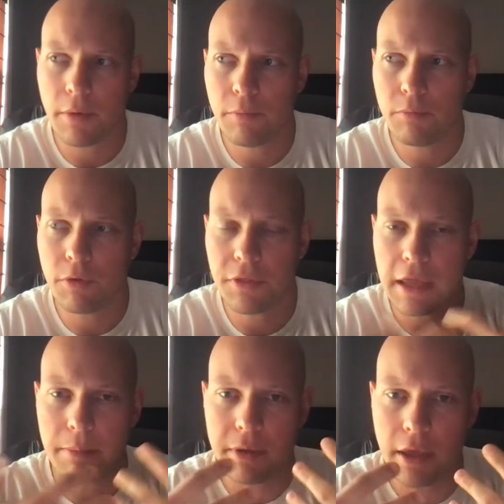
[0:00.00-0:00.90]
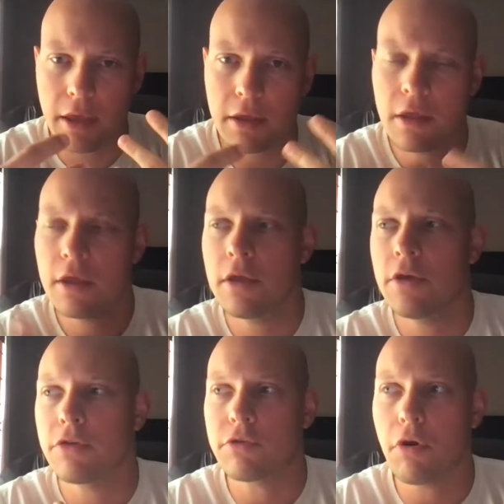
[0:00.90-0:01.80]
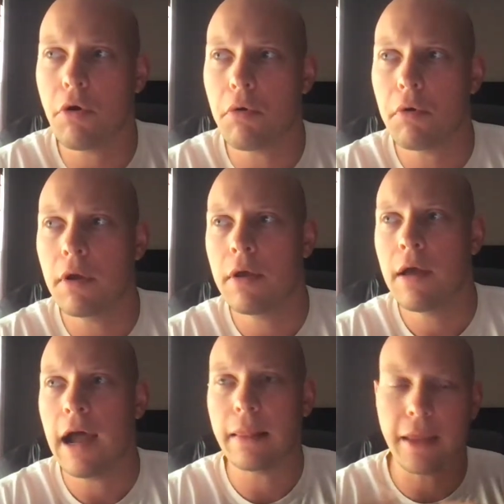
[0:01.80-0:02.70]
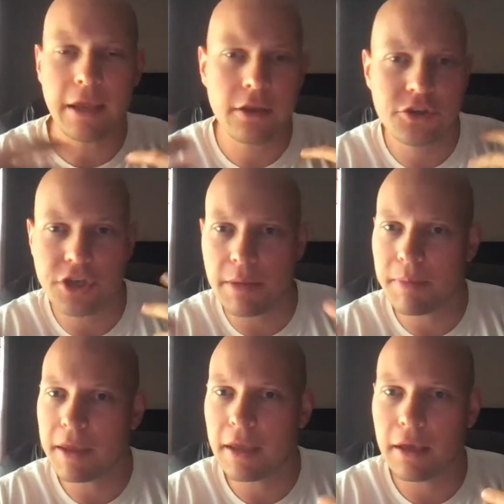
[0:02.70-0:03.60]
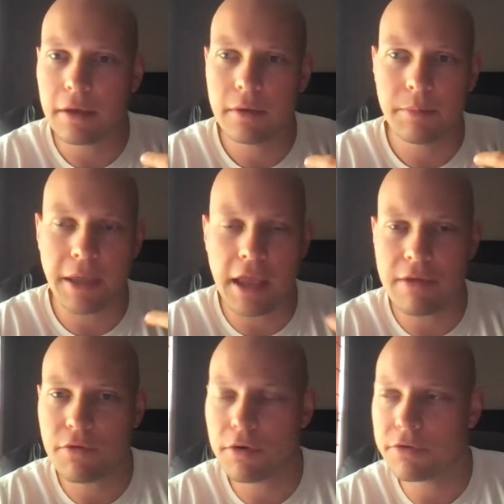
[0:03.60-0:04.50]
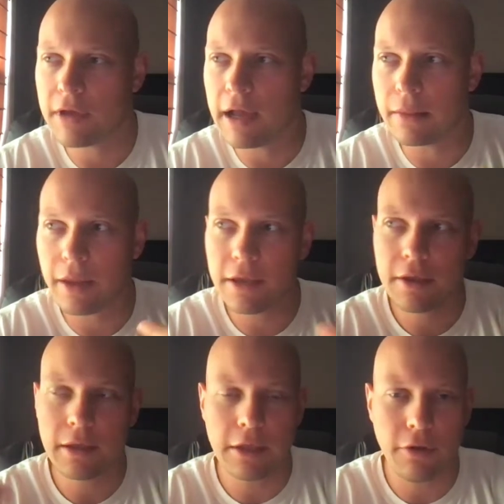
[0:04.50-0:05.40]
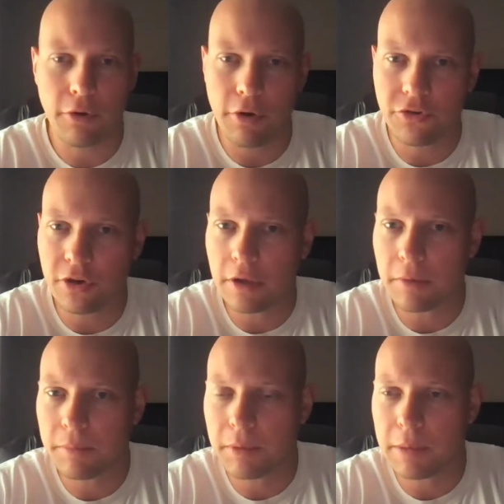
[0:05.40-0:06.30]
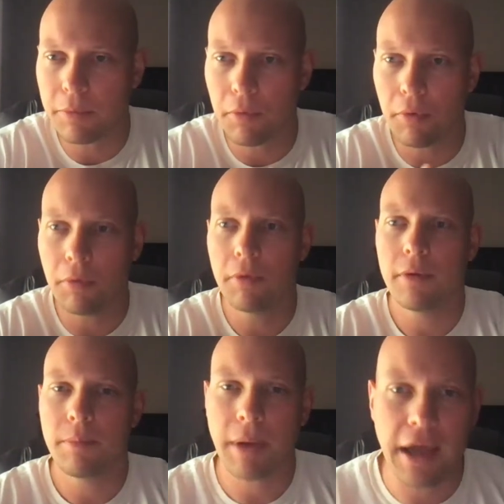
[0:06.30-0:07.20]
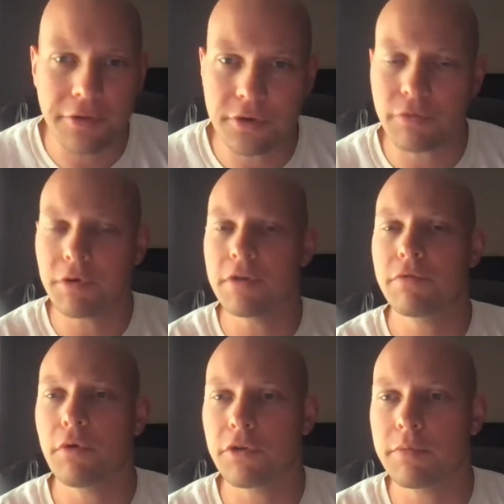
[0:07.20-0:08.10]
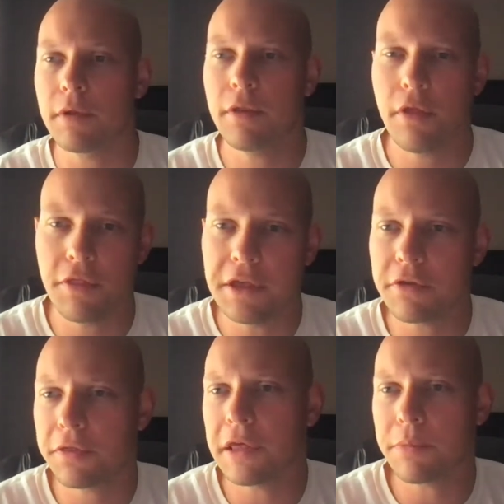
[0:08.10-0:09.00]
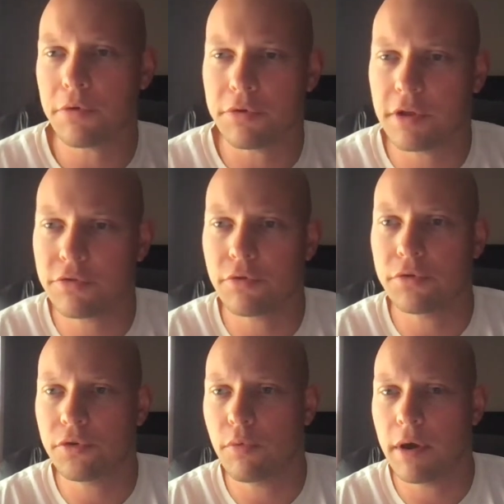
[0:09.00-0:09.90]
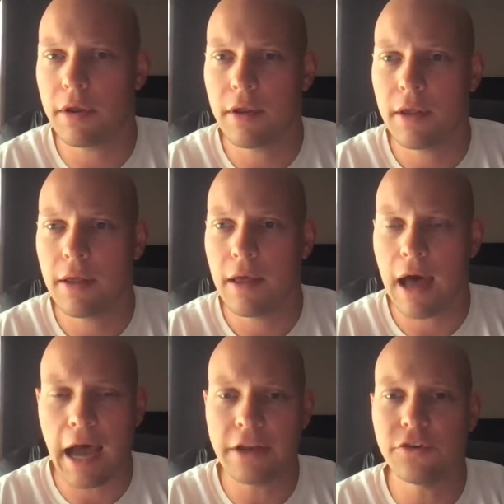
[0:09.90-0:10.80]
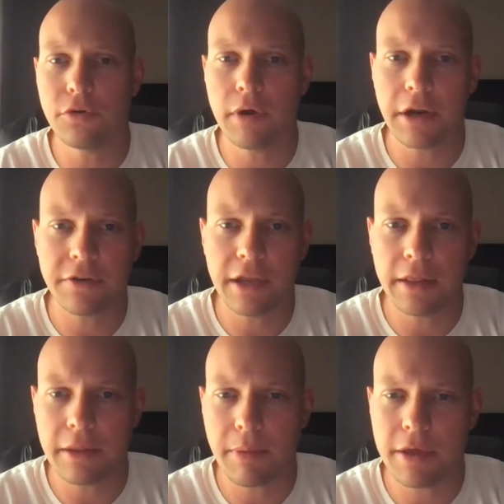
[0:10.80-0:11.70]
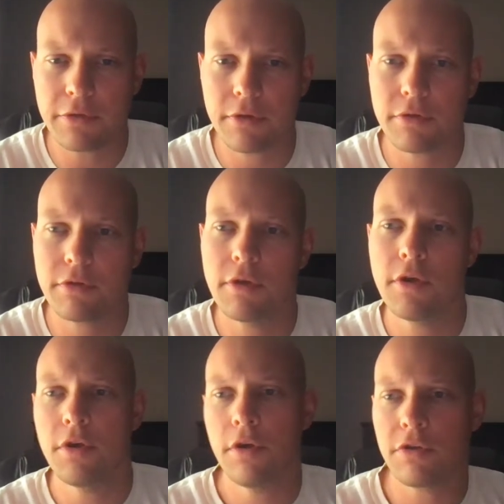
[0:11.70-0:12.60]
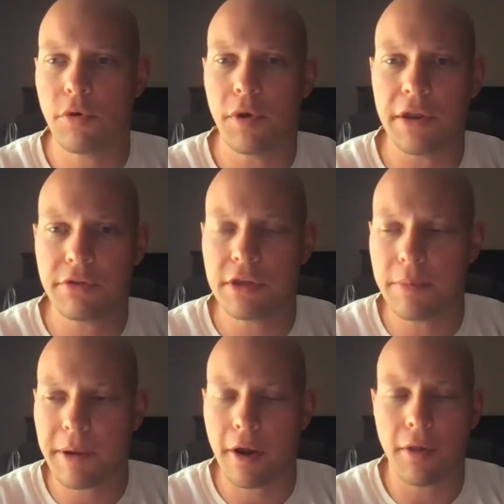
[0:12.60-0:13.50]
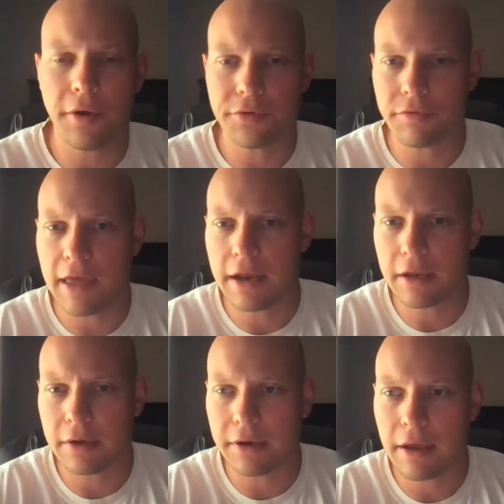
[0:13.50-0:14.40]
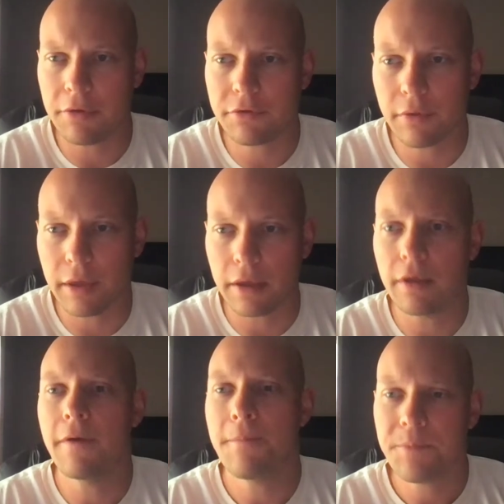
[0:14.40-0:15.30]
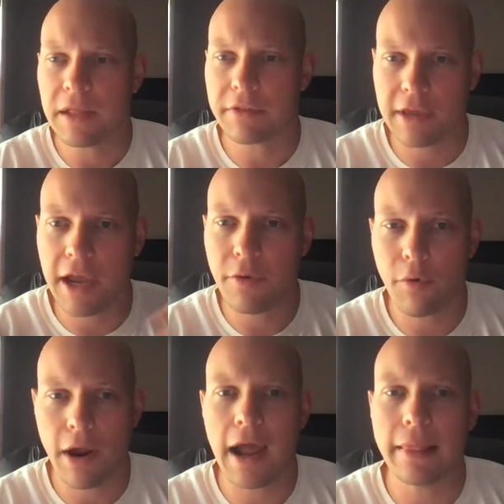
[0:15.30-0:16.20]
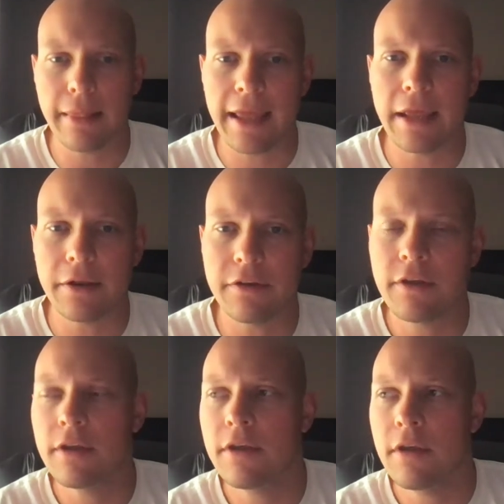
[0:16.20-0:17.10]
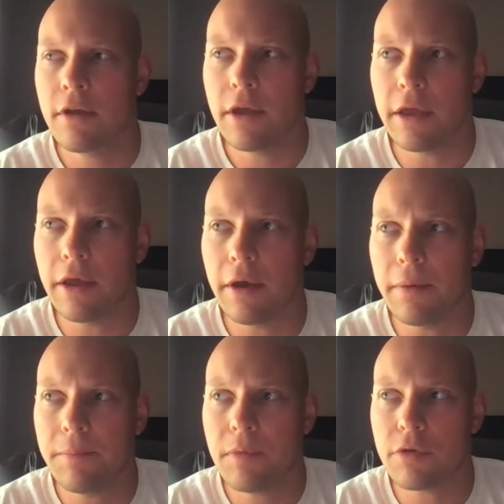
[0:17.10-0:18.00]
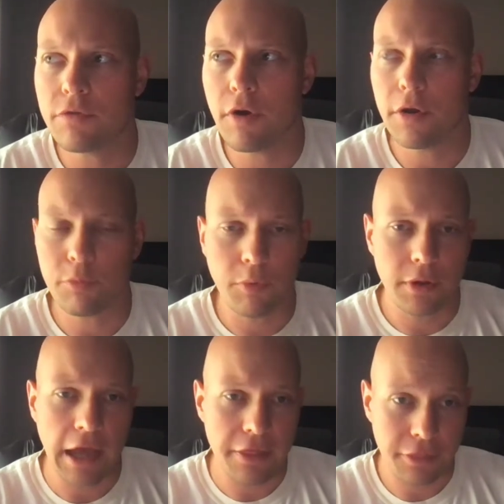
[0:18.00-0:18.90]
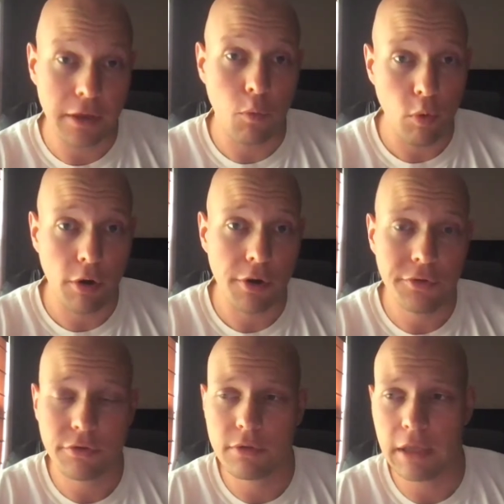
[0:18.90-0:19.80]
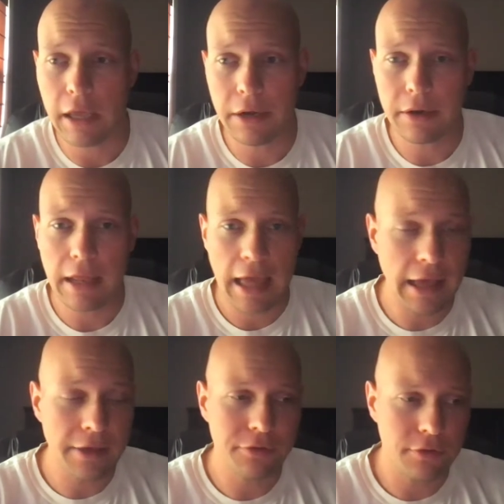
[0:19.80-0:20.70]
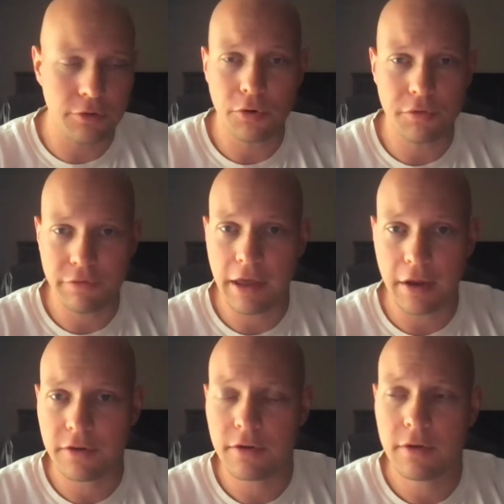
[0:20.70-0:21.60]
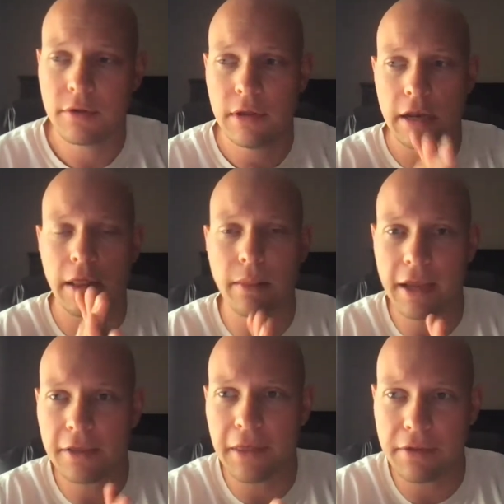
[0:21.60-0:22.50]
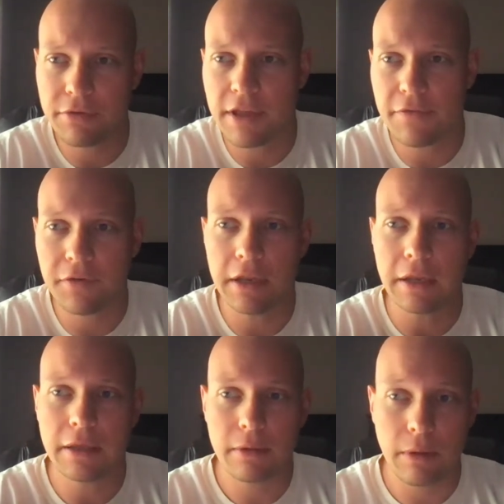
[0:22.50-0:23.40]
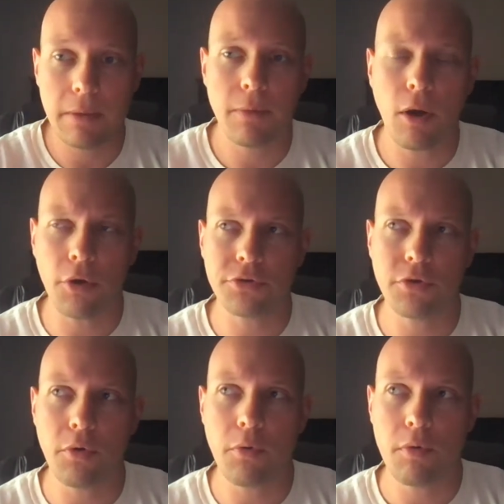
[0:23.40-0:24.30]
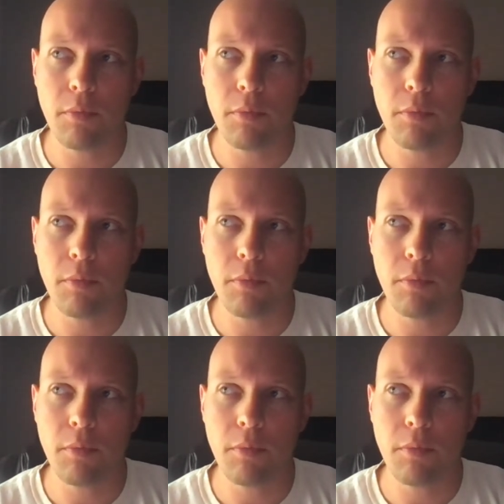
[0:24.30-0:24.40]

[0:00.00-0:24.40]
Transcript: with ABA. So I like shaping behaviors. I like encouraging people, positive reinforcement. These themes are central to what I do on a daily basis. So when I see parallels of that in counseling, that's kind of where I land as far as what I think works and has a good effect. And I like that Stephanie also